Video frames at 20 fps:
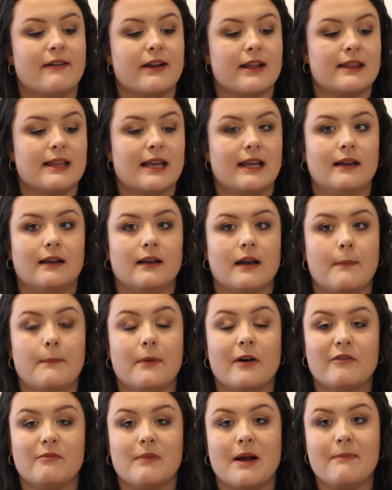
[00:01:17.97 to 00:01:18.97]
and I think
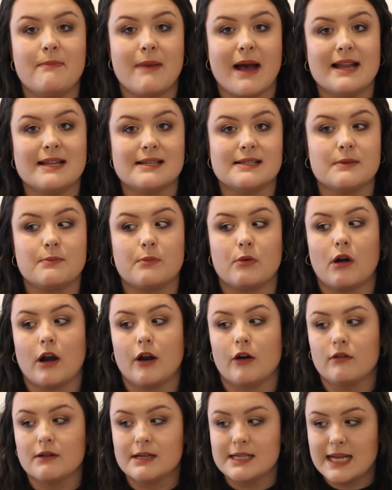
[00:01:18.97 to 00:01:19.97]
above my bed is the
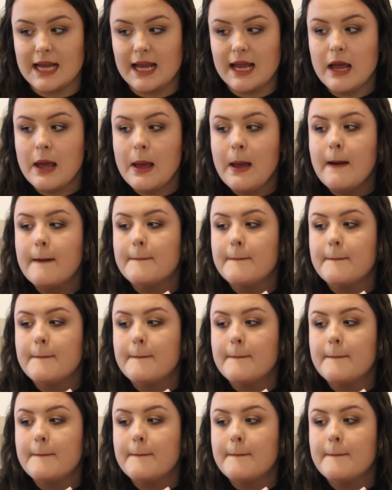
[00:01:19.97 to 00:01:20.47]
priority.